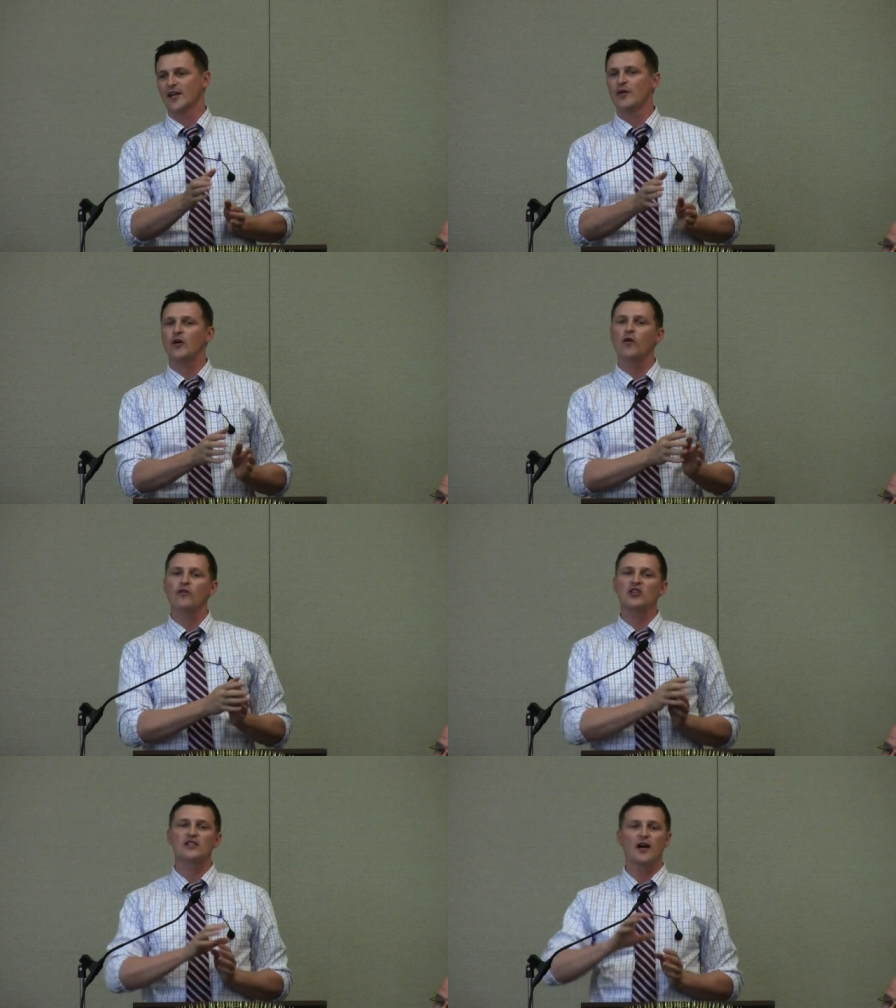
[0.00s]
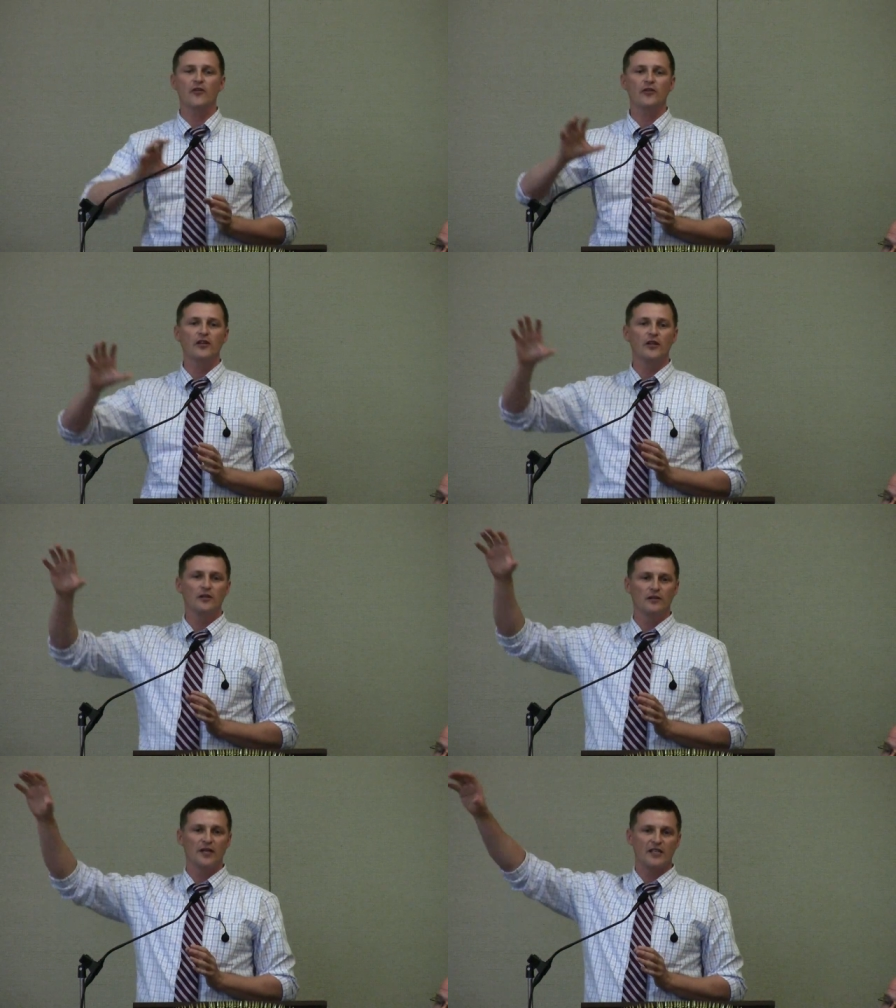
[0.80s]
and we go over to this other
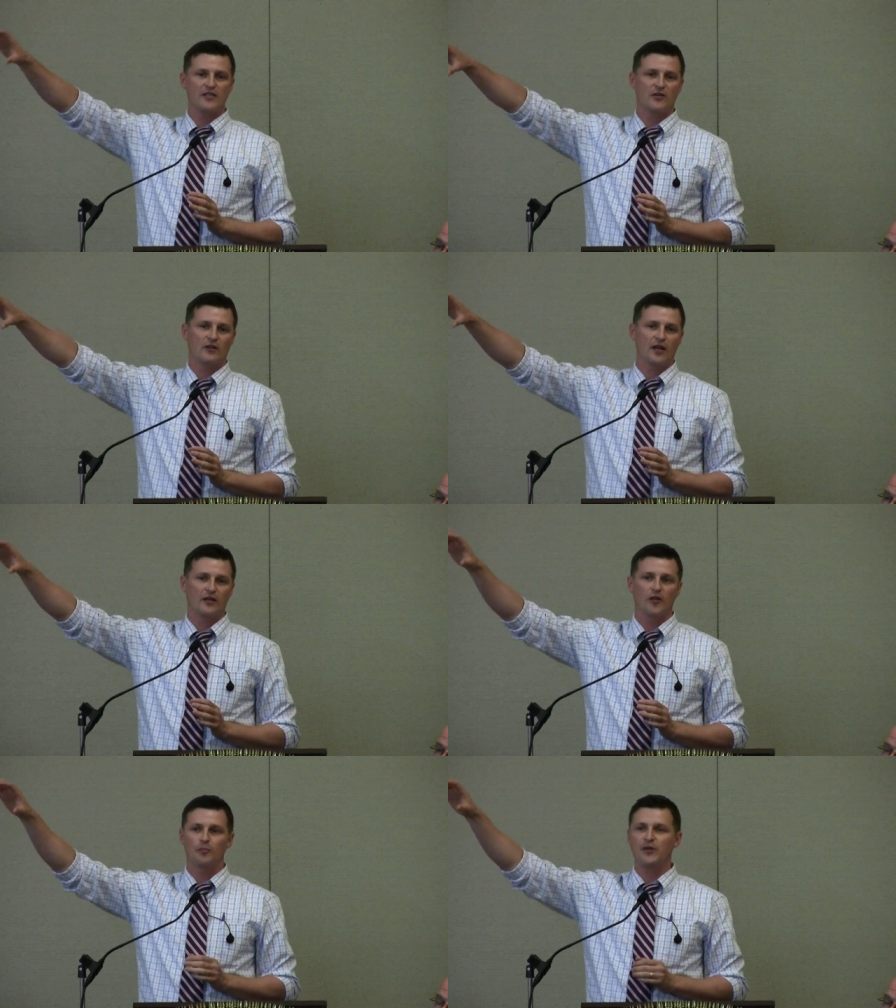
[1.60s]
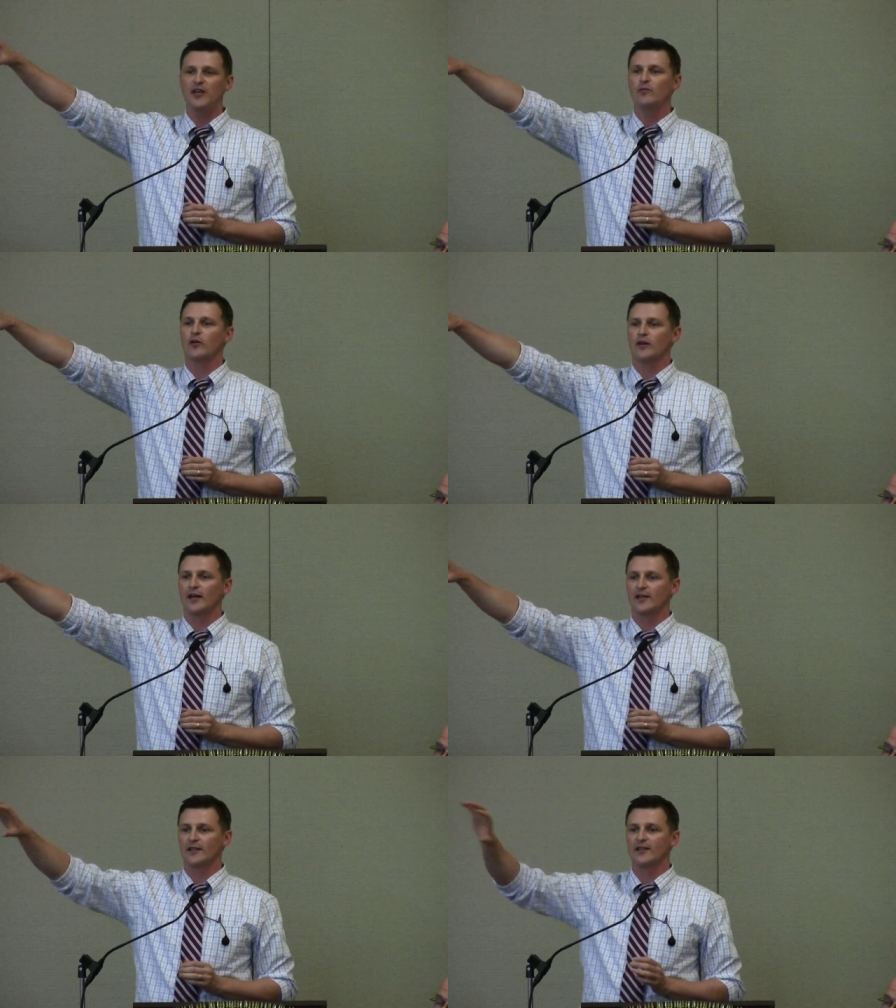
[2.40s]
little less known island called Peatmore
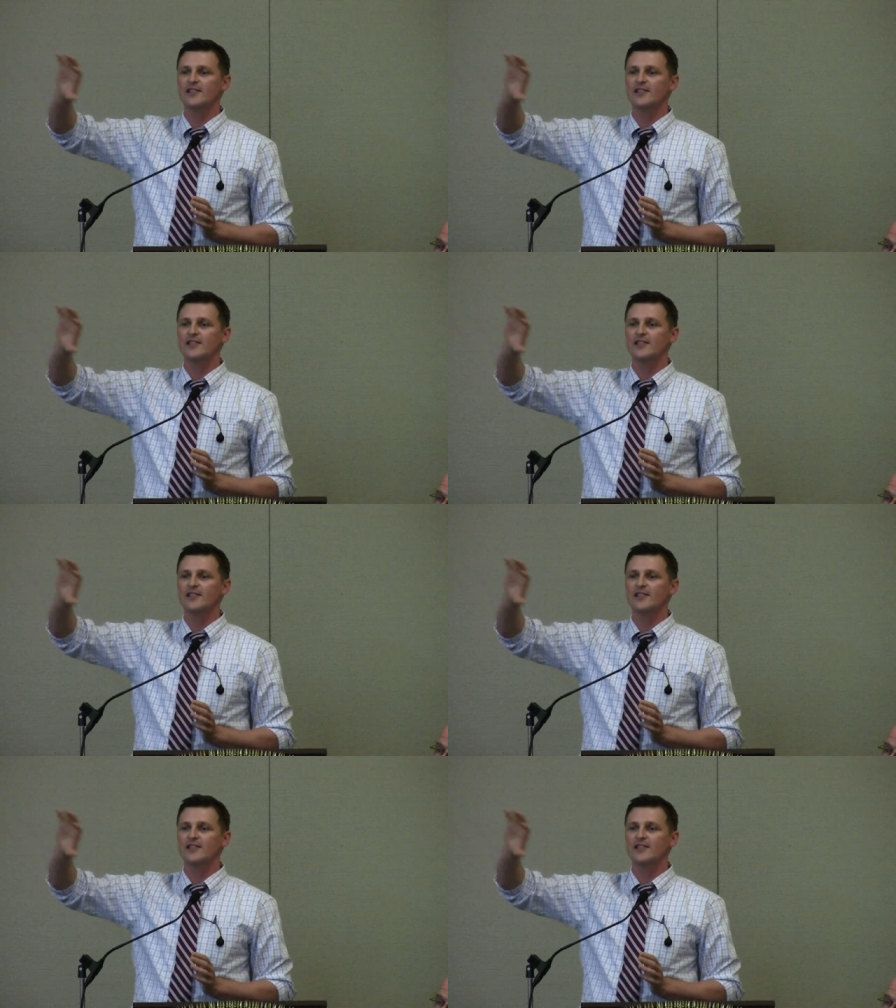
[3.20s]
Island.